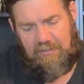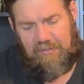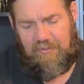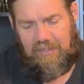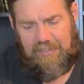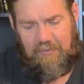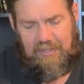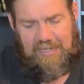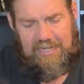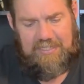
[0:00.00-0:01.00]
I tell you
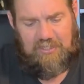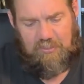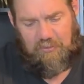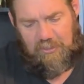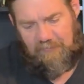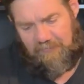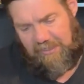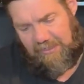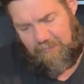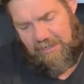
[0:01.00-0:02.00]
what, he is a cool looking
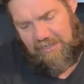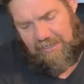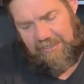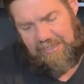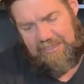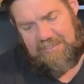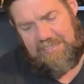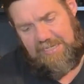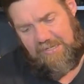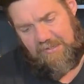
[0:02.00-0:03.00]
figure, man. I like his
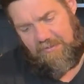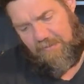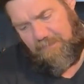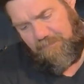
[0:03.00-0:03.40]
gear.